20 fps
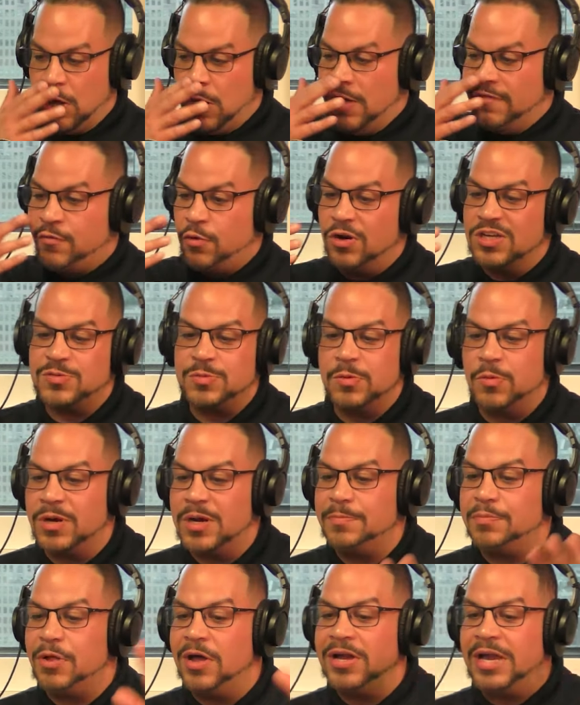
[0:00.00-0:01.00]
we go, of course,
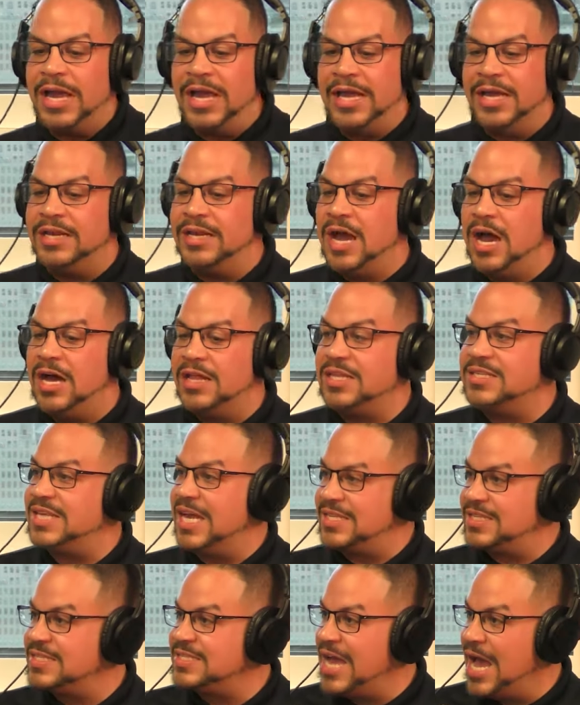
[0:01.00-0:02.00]
we want to plug in uh,
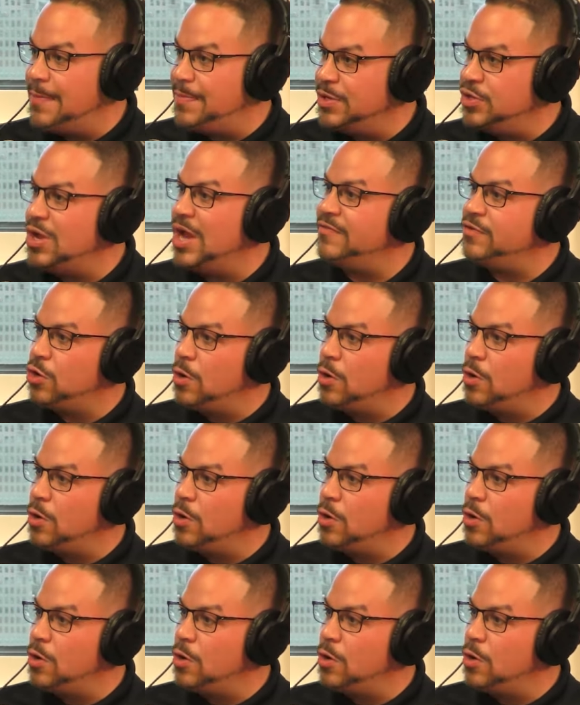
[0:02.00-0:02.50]
the Texas Tap In.